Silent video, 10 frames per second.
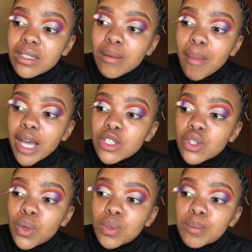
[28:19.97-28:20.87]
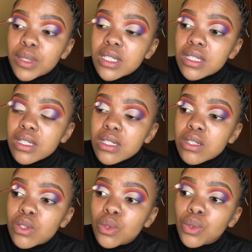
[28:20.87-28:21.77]
mind your own business,
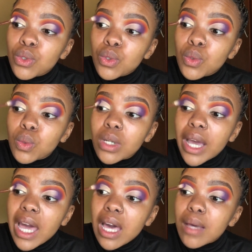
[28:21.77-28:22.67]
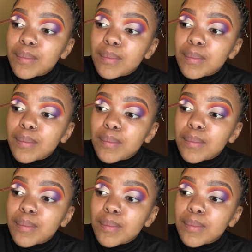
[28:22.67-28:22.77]
do you, like,